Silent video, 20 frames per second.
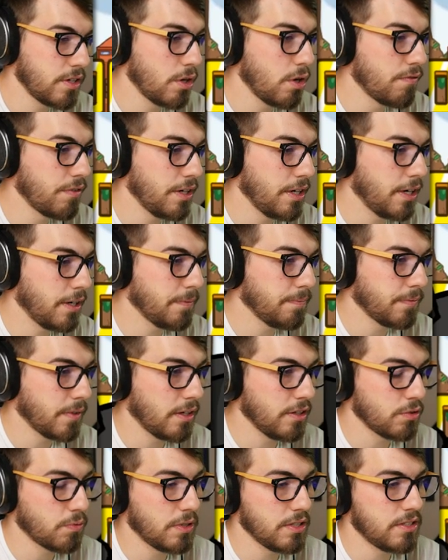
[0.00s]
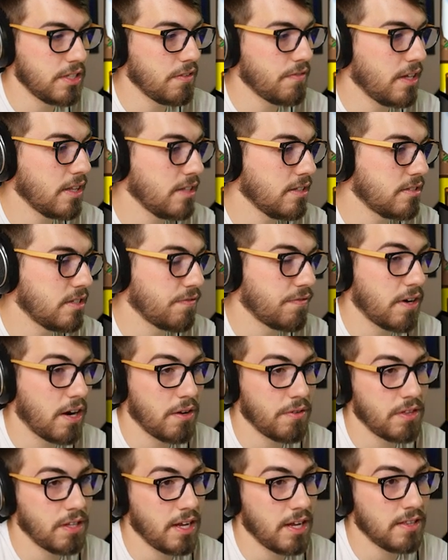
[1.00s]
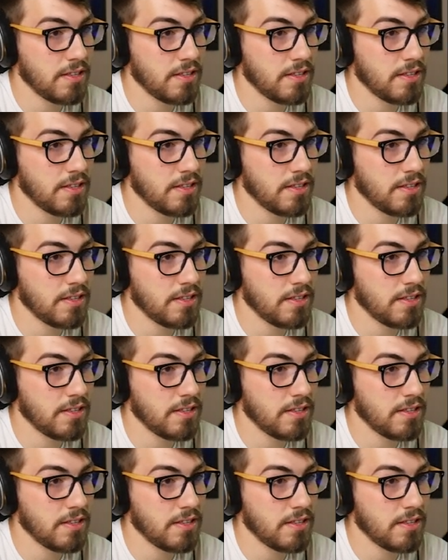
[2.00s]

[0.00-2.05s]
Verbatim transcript: get over here. I just wanna see if anything's different. I don't think